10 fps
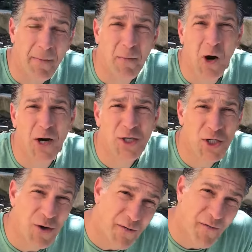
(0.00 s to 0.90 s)

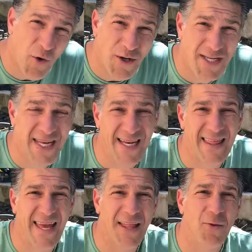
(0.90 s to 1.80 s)
March
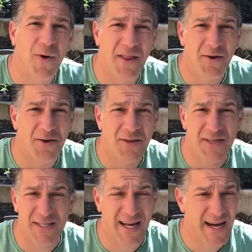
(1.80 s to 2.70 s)
fourteenth, and the weather
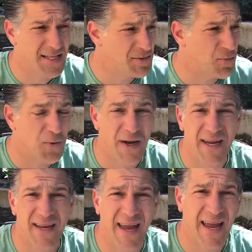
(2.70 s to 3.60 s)
this last
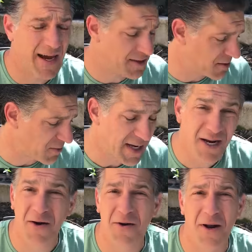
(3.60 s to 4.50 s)
week and the week
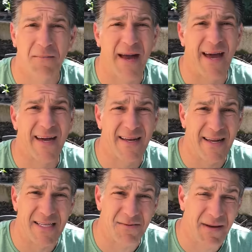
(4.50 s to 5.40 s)
going up ahead
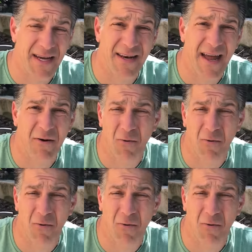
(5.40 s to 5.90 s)
has been